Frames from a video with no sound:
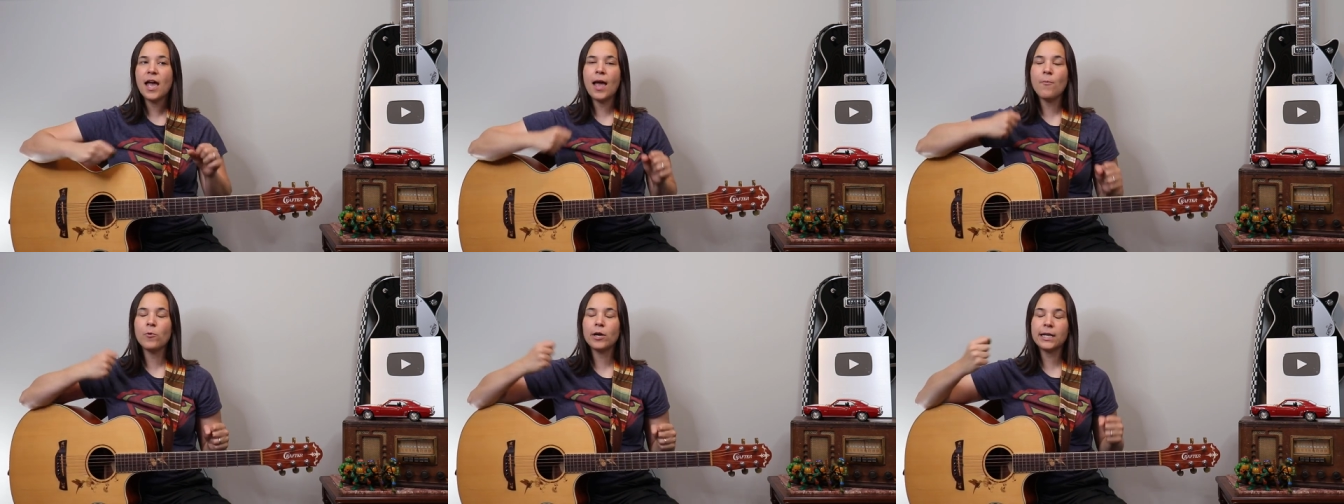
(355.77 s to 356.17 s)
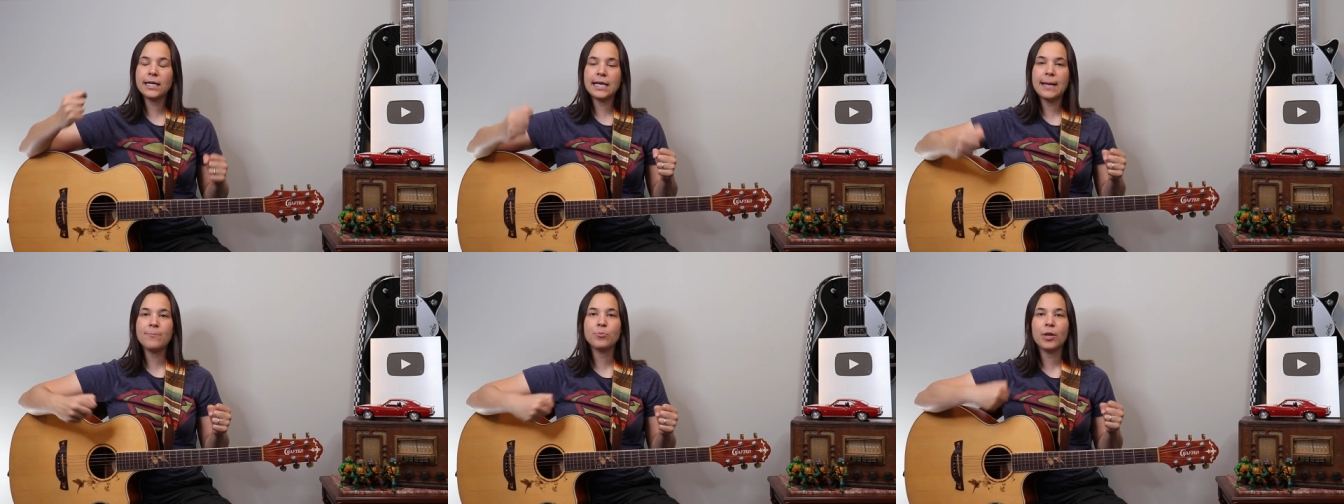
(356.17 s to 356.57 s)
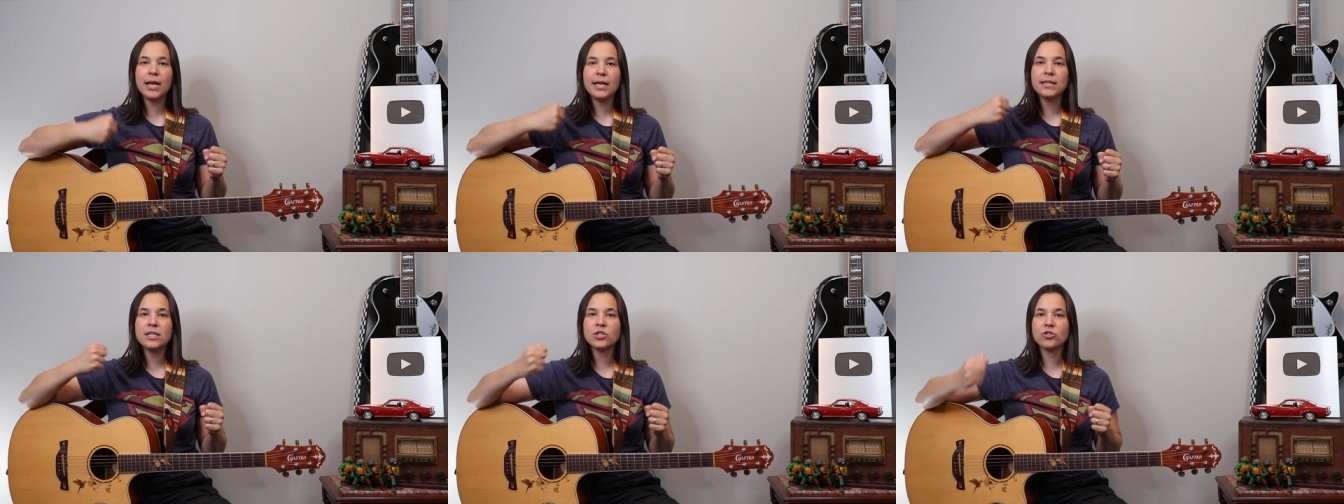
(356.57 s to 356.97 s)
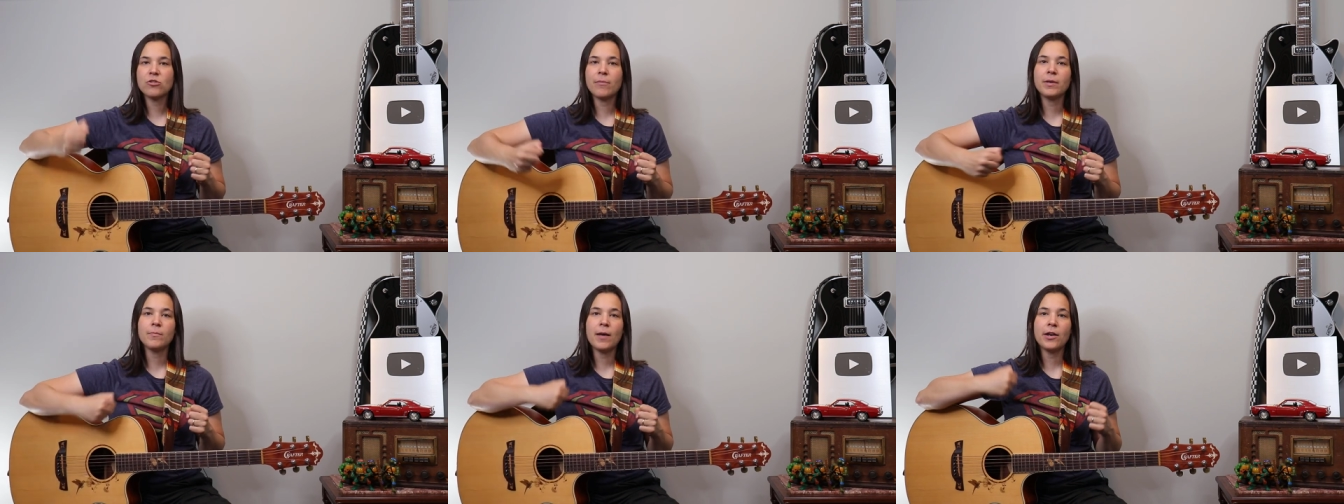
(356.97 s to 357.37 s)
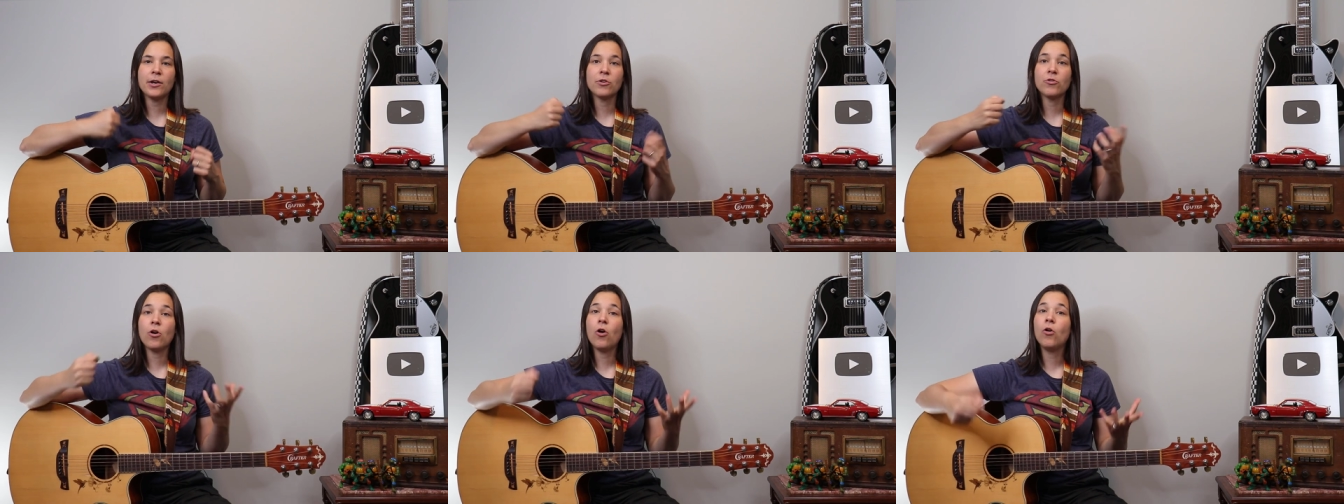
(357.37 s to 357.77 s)
and we're gonna keep playing this strumming
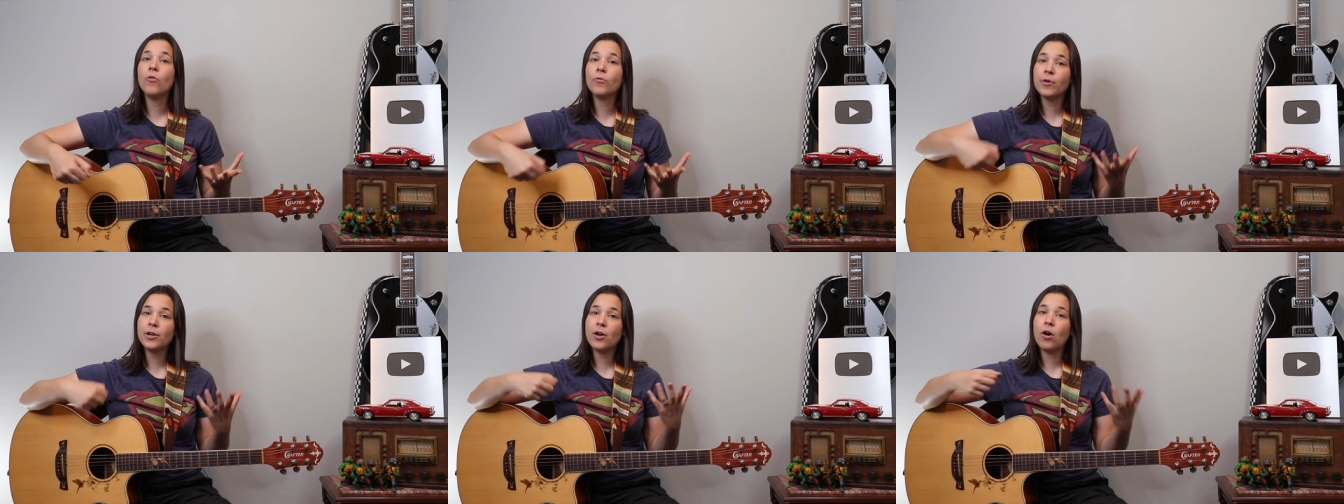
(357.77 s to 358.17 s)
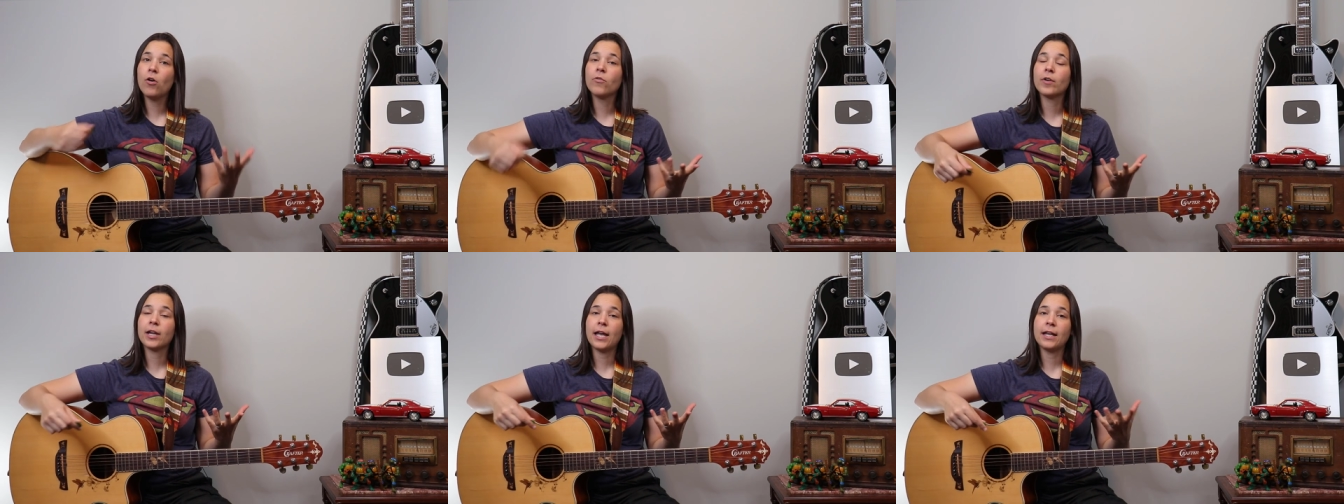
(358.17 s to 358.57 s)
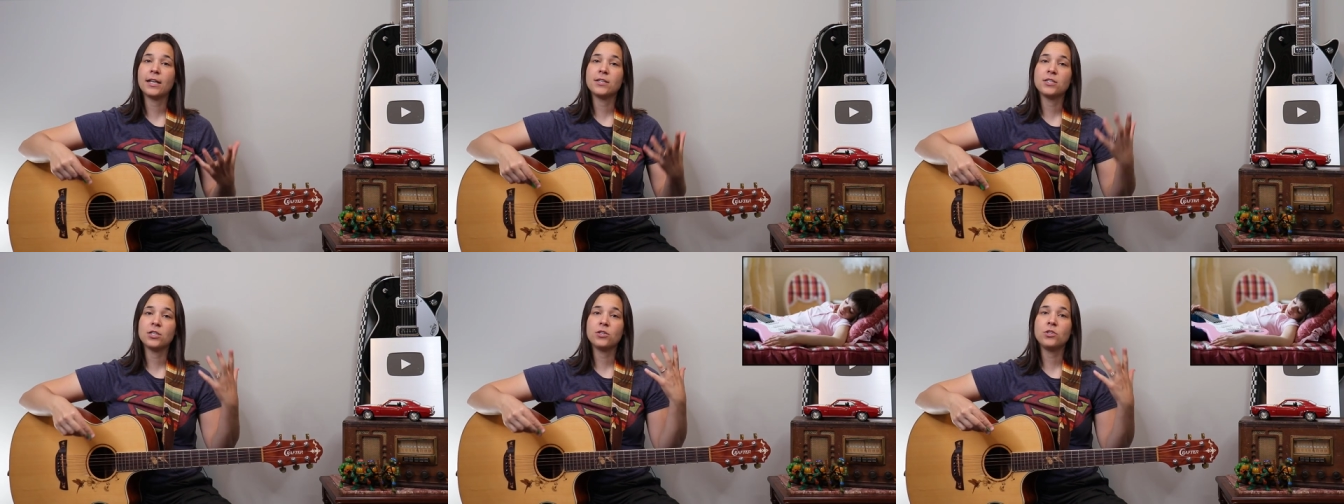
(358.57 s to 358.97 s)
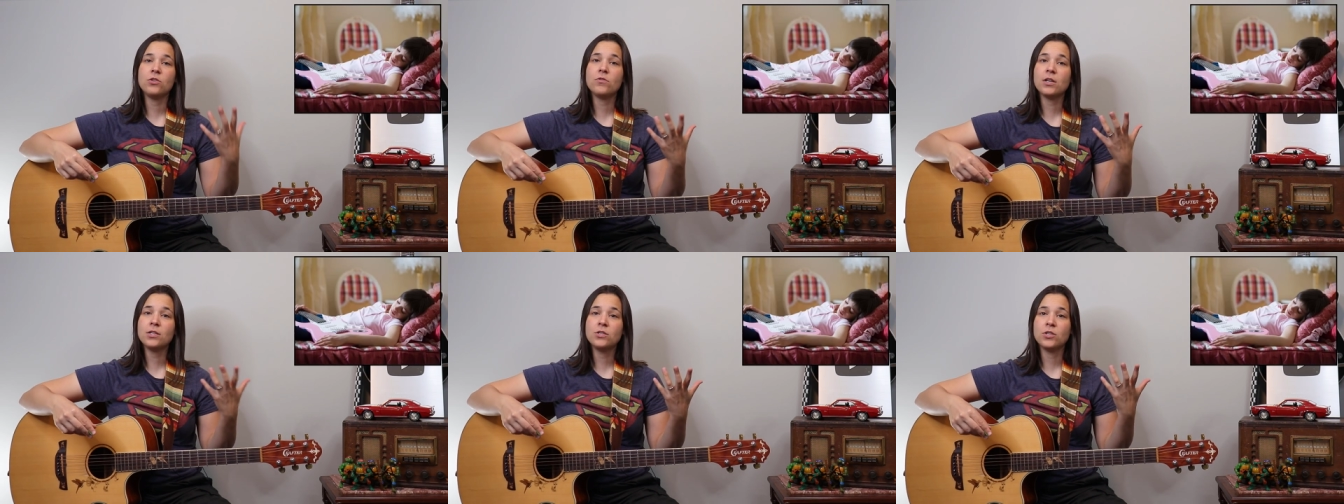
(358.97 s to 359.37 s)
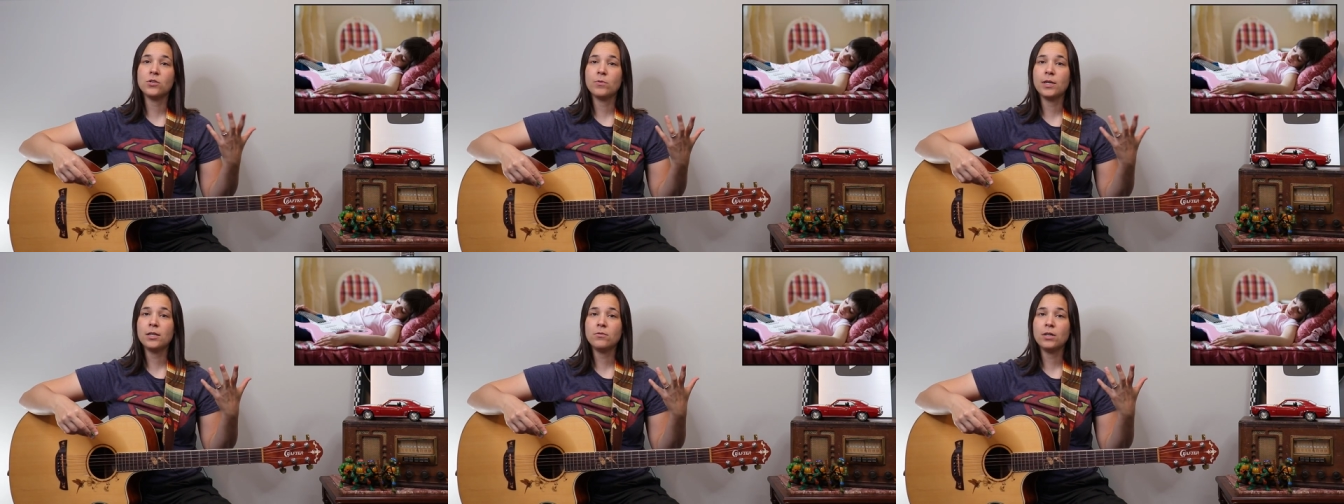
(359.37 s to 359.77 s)
pattern over and over again until you can
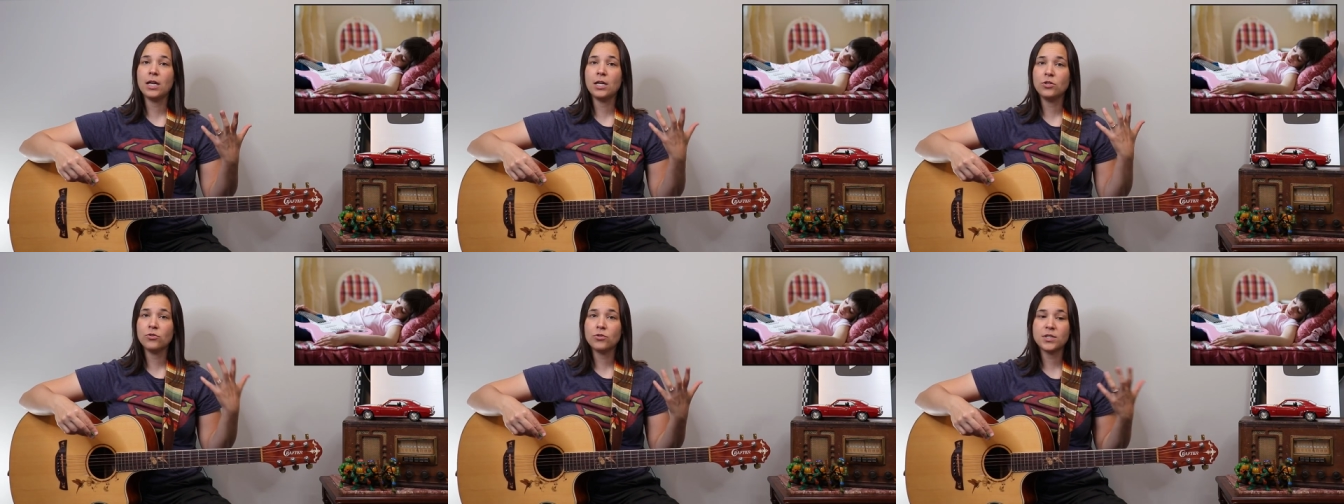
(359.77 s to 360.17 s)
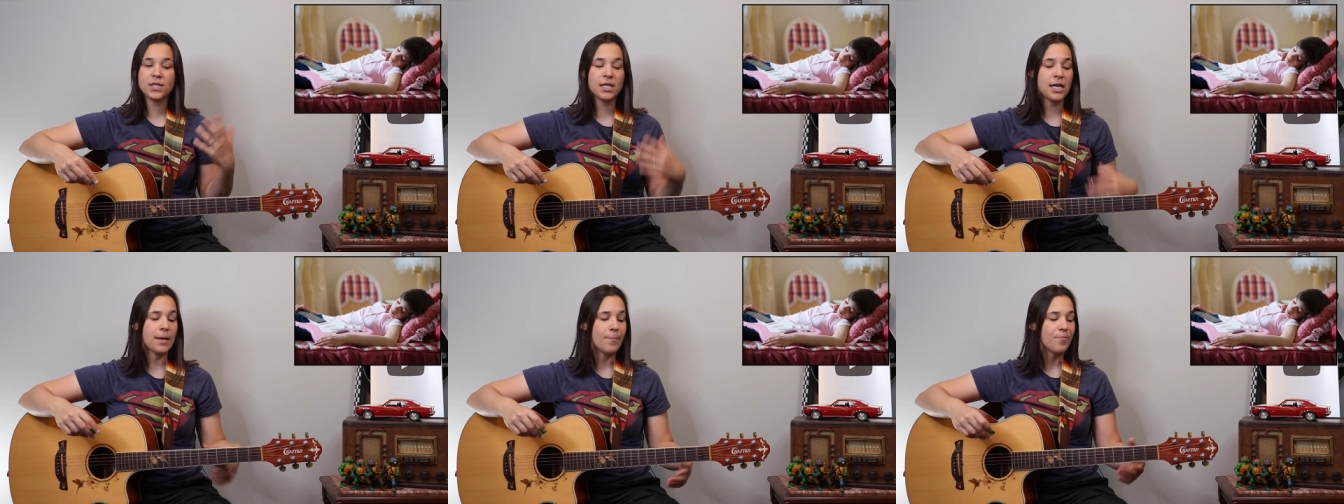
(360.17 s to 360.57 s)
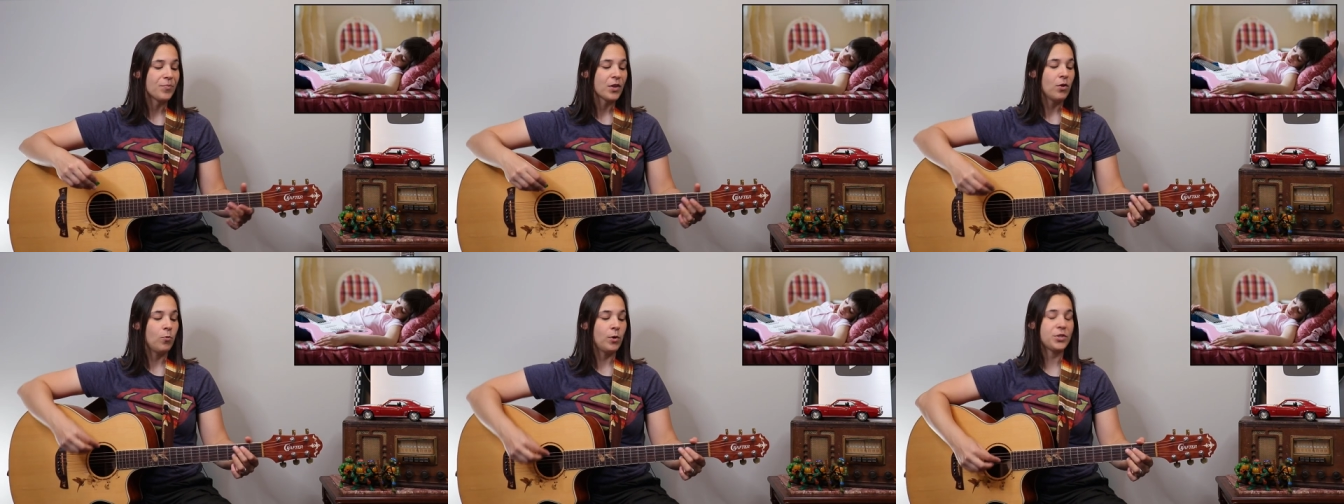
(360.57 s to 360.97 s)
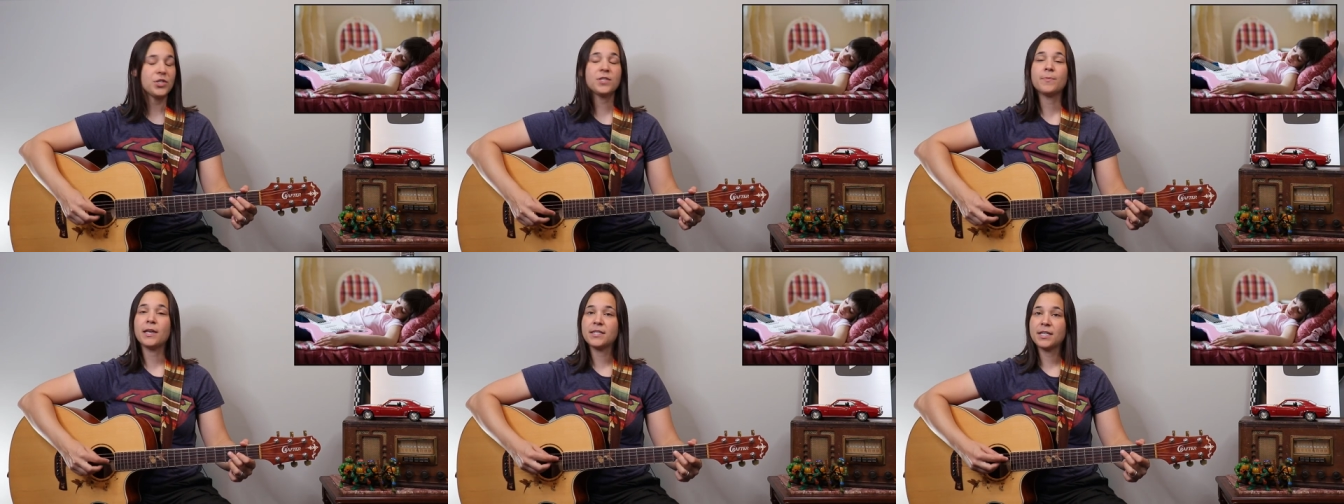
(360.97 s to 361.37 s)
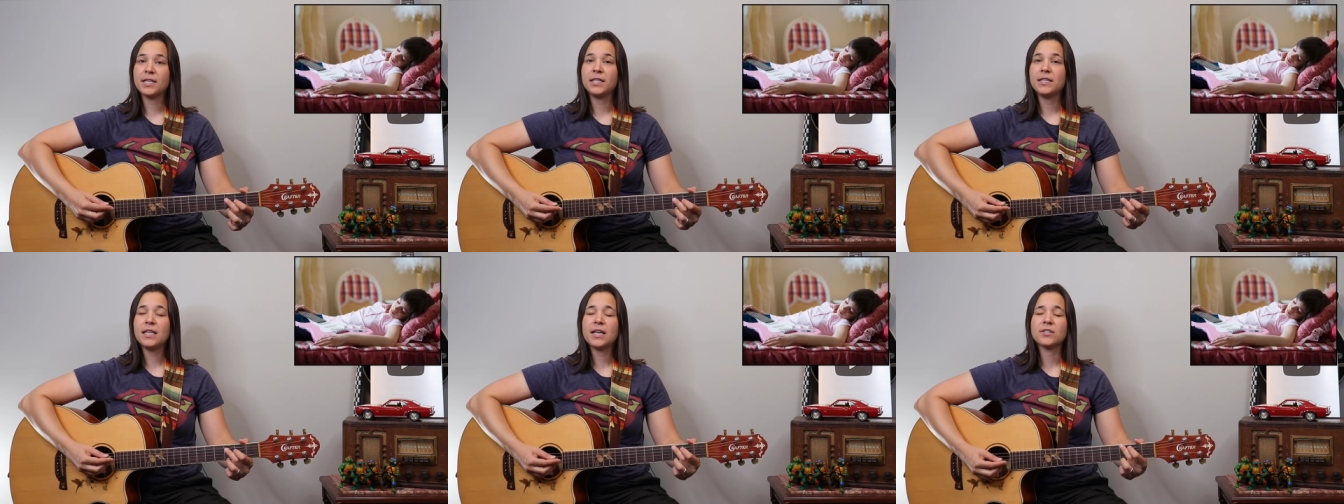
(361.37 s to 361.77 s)
do it in your sleep, which is
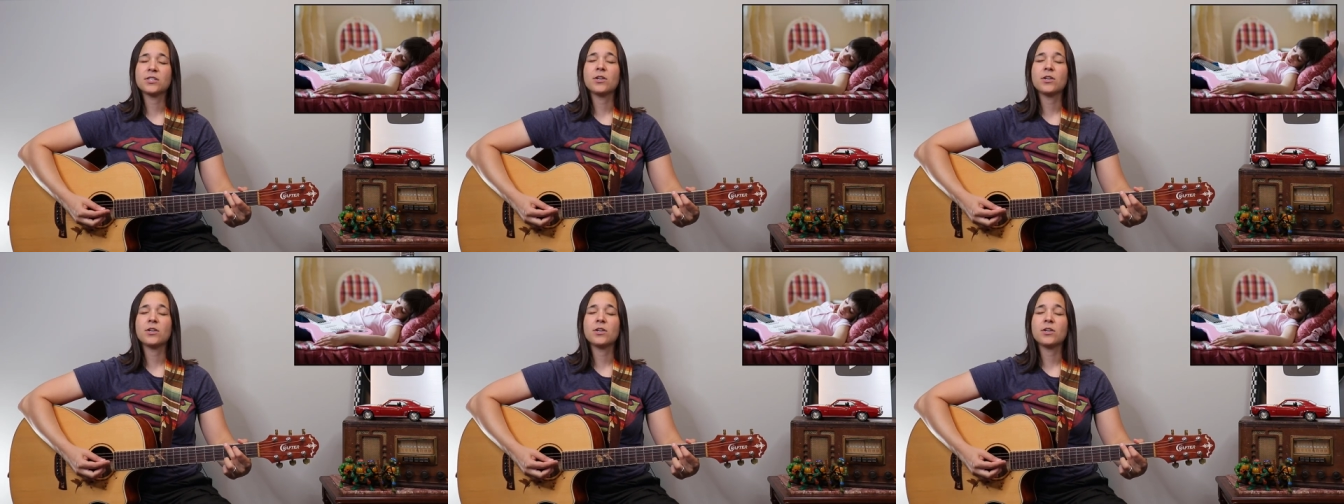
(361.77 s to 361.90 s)
basically this.